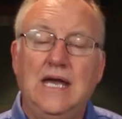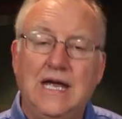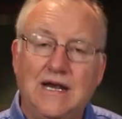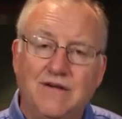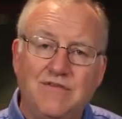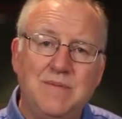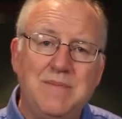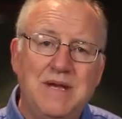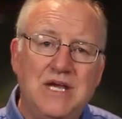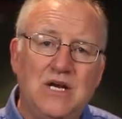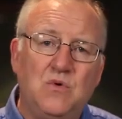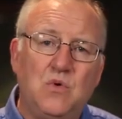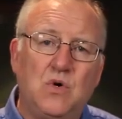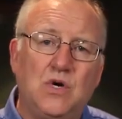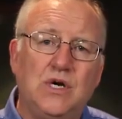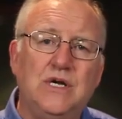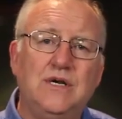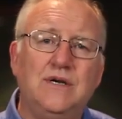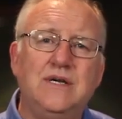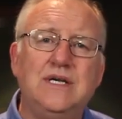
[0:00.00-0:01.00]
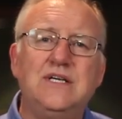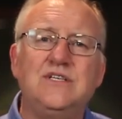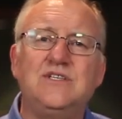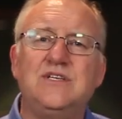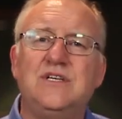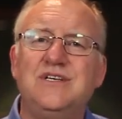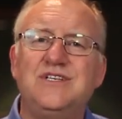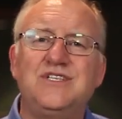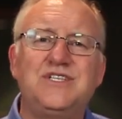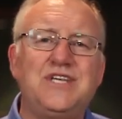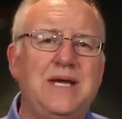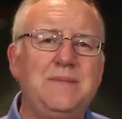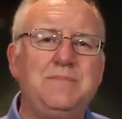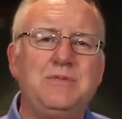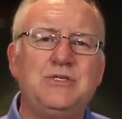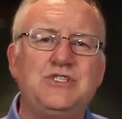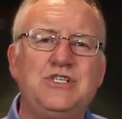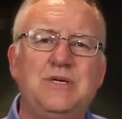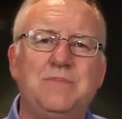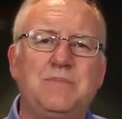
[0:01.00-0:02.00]
Every Man a Warrior is a
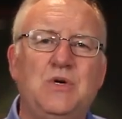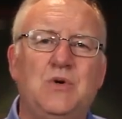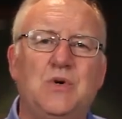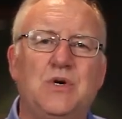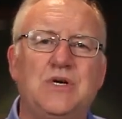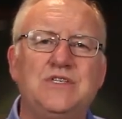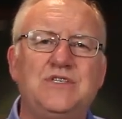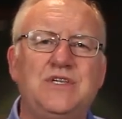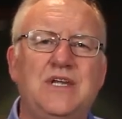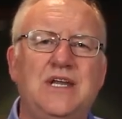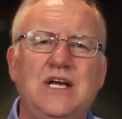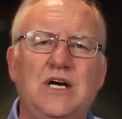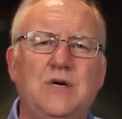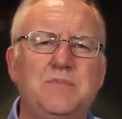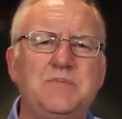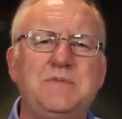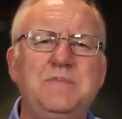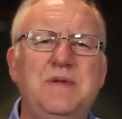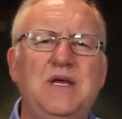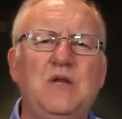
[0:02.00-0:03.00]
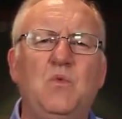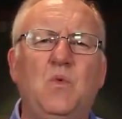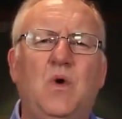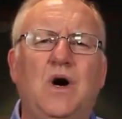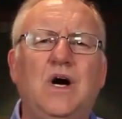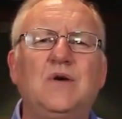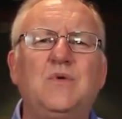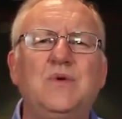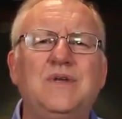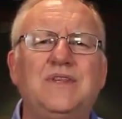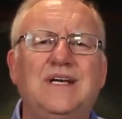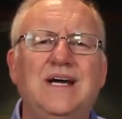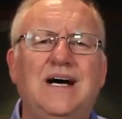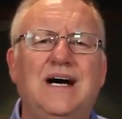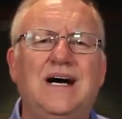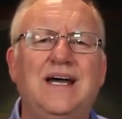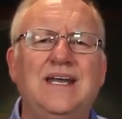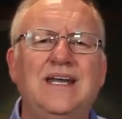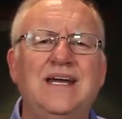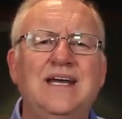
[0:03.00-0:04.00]
discipleship course that helps men walk with
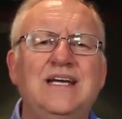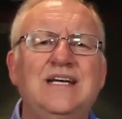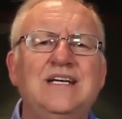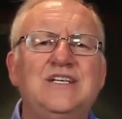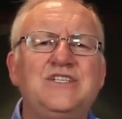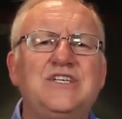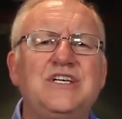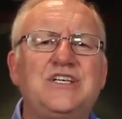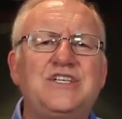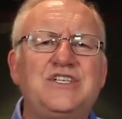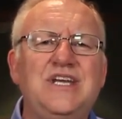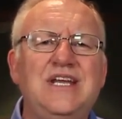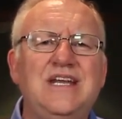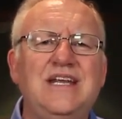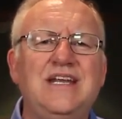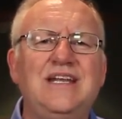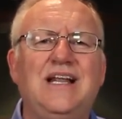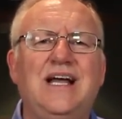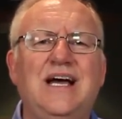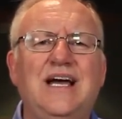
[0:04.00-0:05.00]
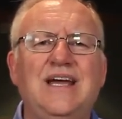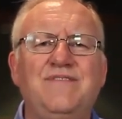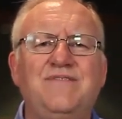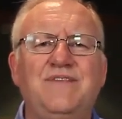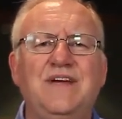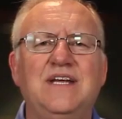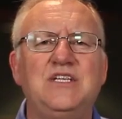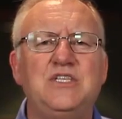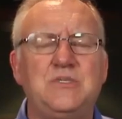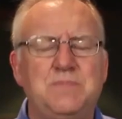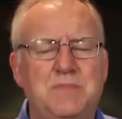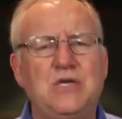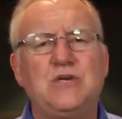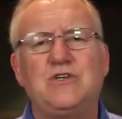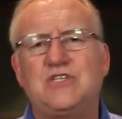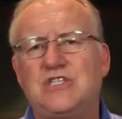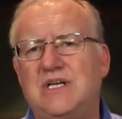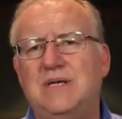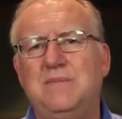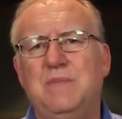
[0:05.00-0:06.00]
God, succeed in life, and
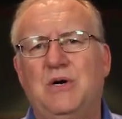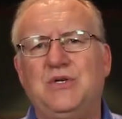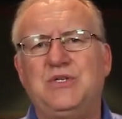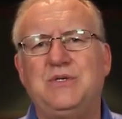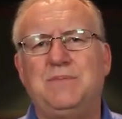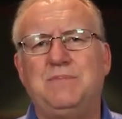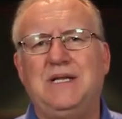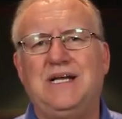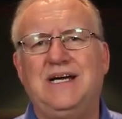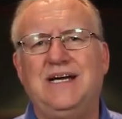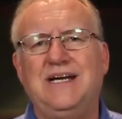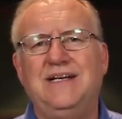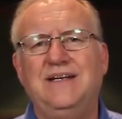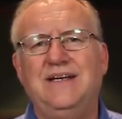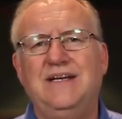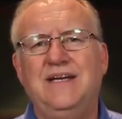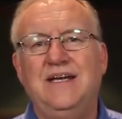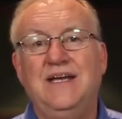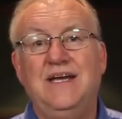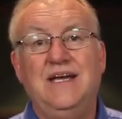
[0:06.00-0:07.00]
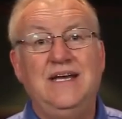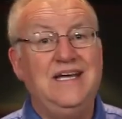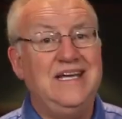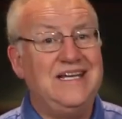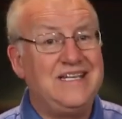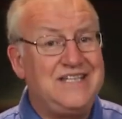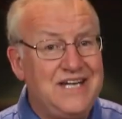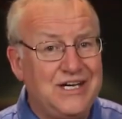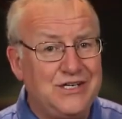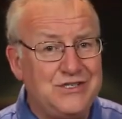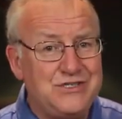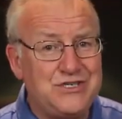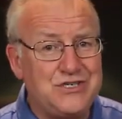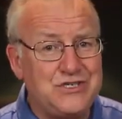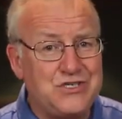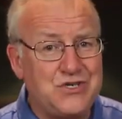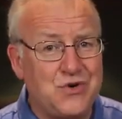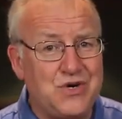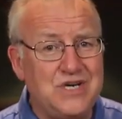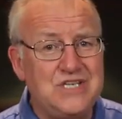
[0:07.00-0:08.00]
spiritually multiply. It tells
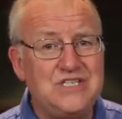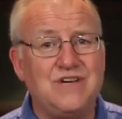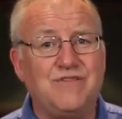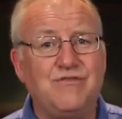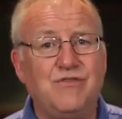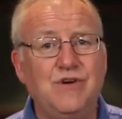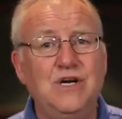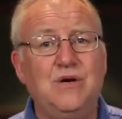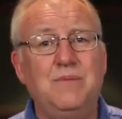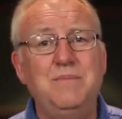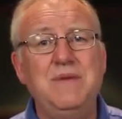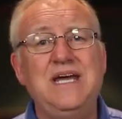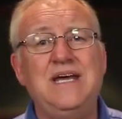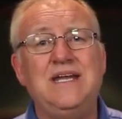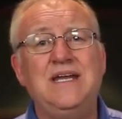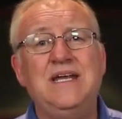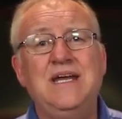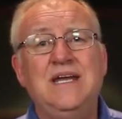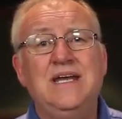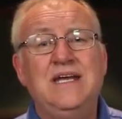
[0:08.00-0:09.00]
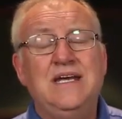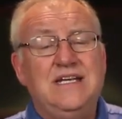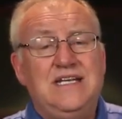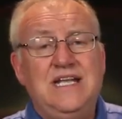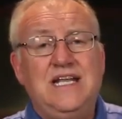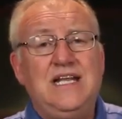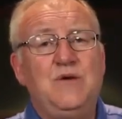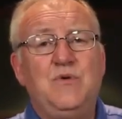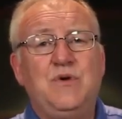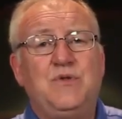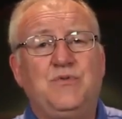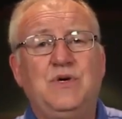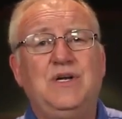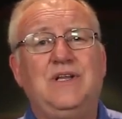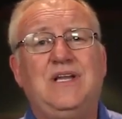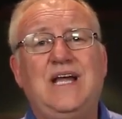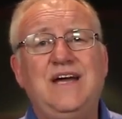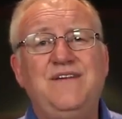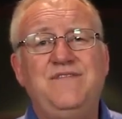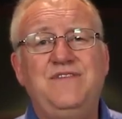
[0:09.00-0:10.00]
the stories of real men dealing with
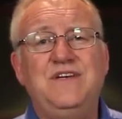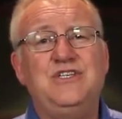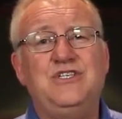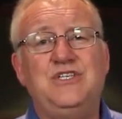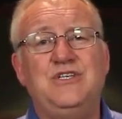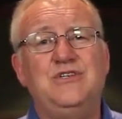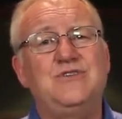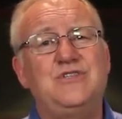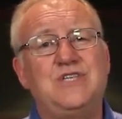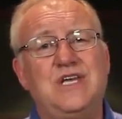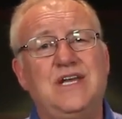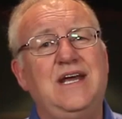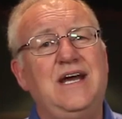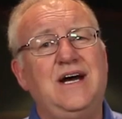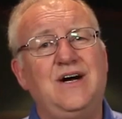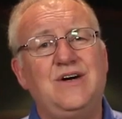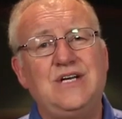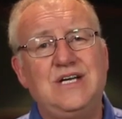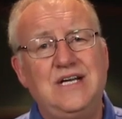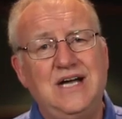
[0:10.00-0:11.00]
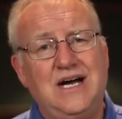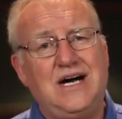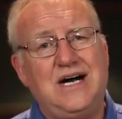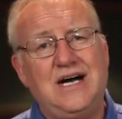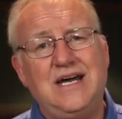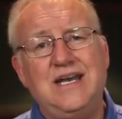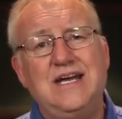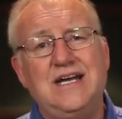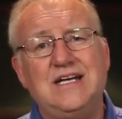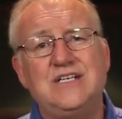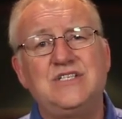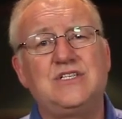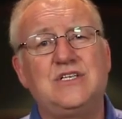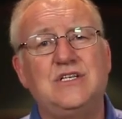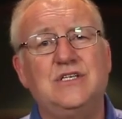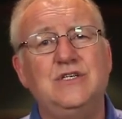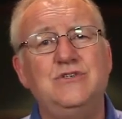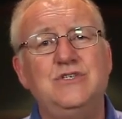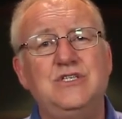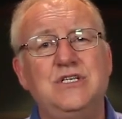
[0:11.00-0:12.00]
real-life issues and how God has
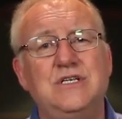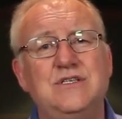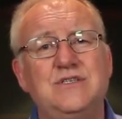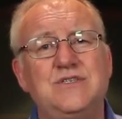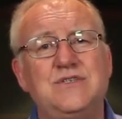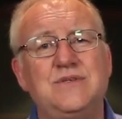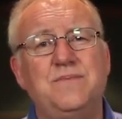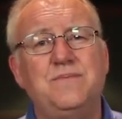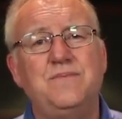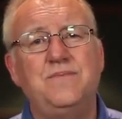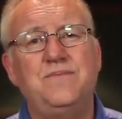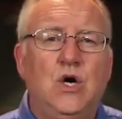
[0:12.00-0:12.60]
solutions.